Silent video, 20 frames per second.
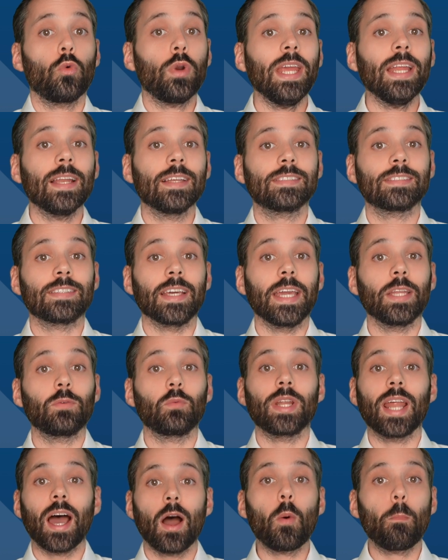Real estate
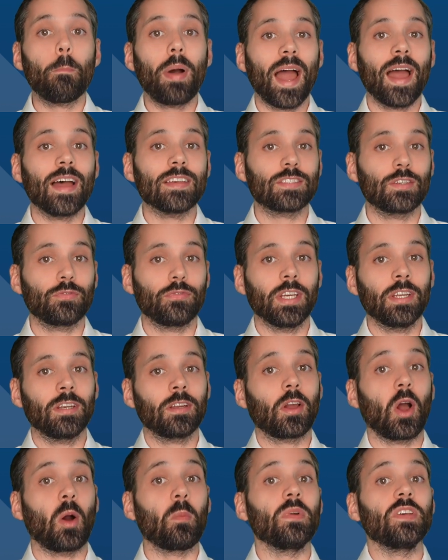without passive
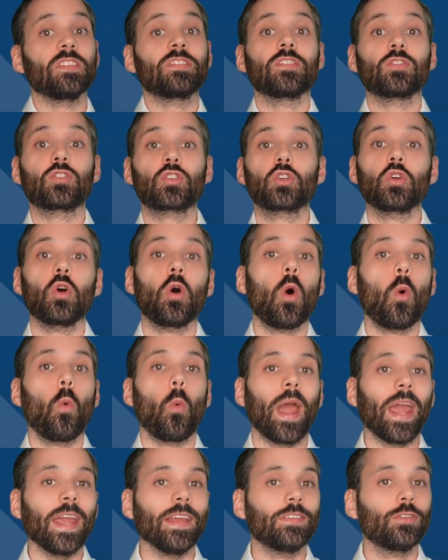income is a sure
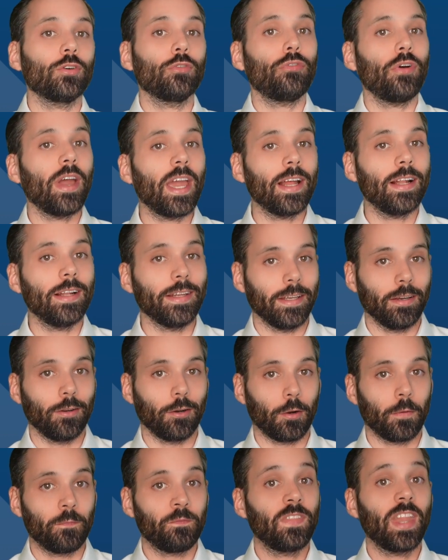way to
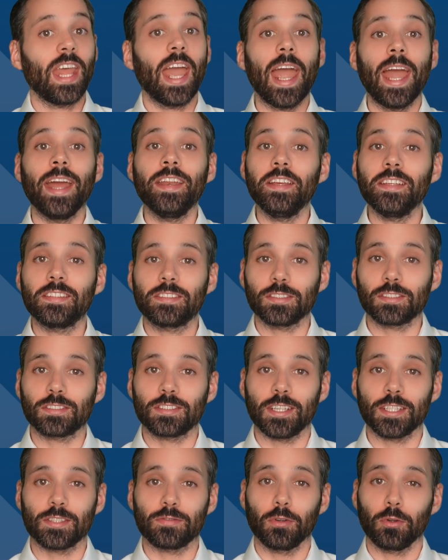failure. Any
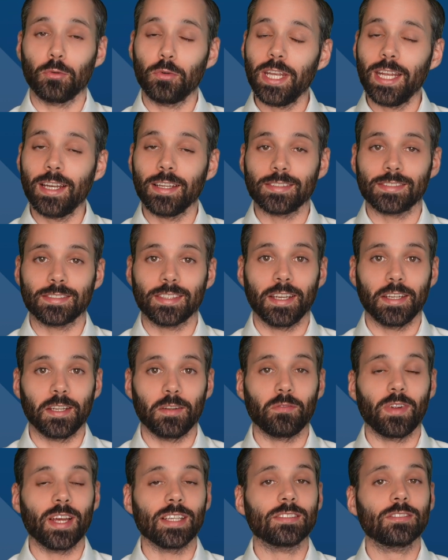successful real estate
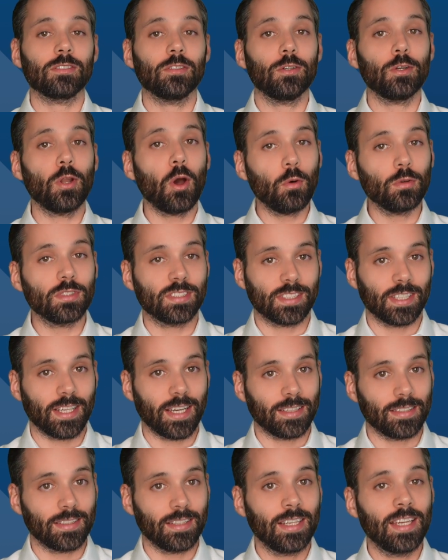investor knows
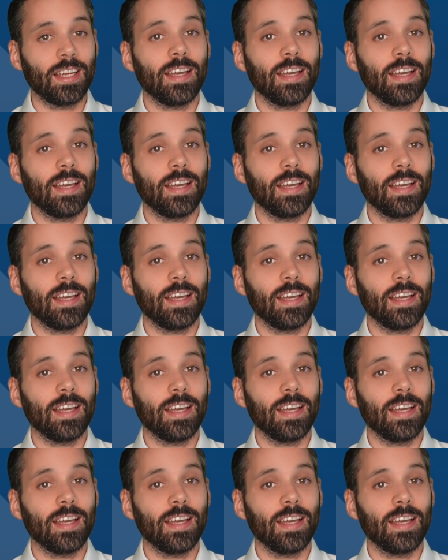that.